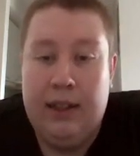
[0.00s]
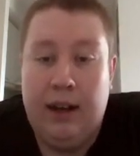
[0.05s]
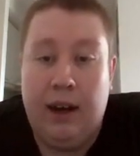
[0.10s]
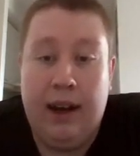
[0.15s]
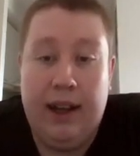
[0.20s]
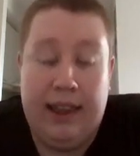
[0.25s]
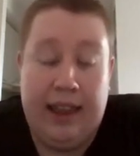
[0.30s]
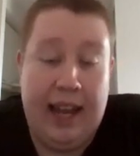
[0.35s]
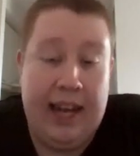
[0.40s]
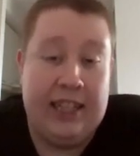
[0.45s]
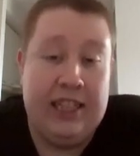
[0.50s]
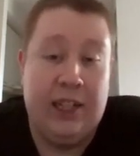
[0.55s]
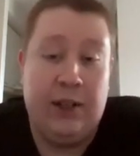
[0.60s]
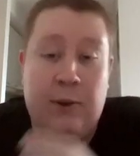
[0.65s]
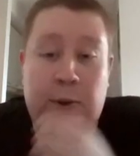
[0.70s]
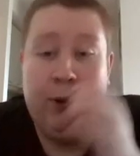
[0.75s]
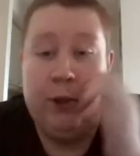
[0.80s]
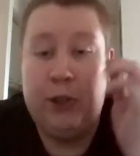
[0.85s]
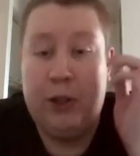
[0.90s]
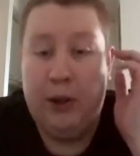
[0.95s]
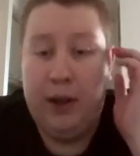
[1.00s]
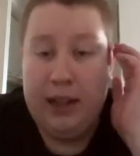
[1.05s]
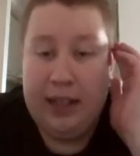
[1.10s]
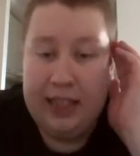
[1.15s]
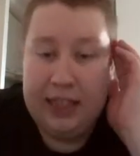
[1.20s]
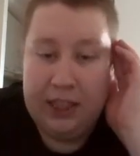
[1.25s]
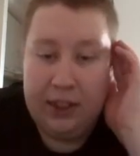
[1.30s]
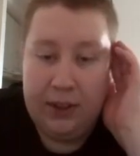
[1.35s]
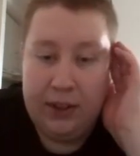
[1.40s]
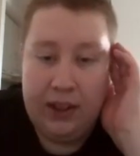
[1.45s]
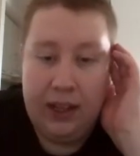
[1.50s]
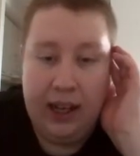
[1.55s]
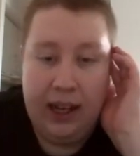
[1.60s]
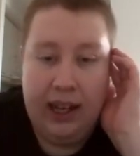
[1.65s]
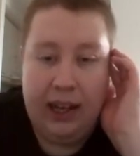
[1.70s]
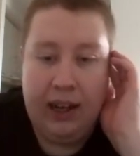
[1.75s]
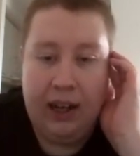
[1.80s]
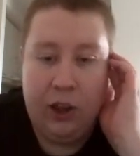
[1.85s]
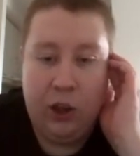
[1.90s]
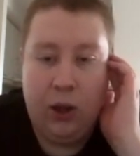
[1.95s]
Like the Execution, and this is a
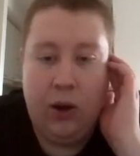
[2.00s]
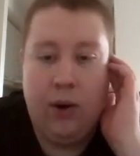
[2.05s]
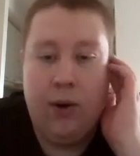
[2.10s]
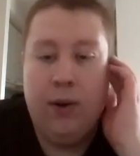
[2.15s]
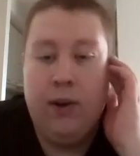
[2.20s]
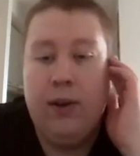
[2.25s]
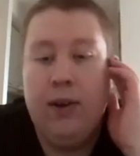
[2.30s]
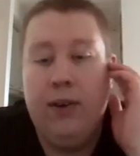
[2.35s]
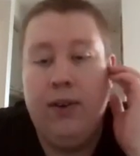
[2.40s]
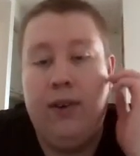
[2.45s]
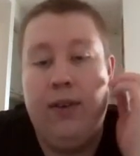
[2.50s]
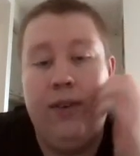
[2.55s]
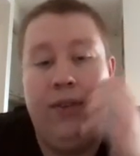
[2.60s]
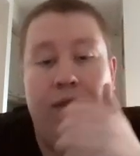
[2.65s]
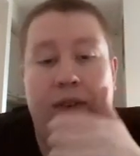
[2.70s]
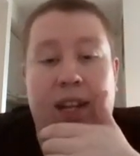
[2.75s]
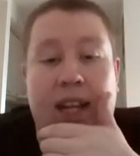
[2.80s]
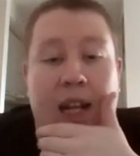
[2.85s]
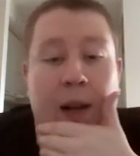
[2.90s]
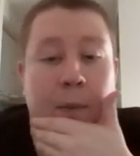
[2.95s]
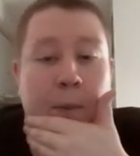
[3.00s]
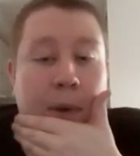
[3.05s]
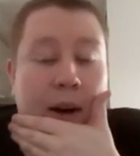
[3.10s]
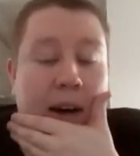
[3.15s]
Taikato film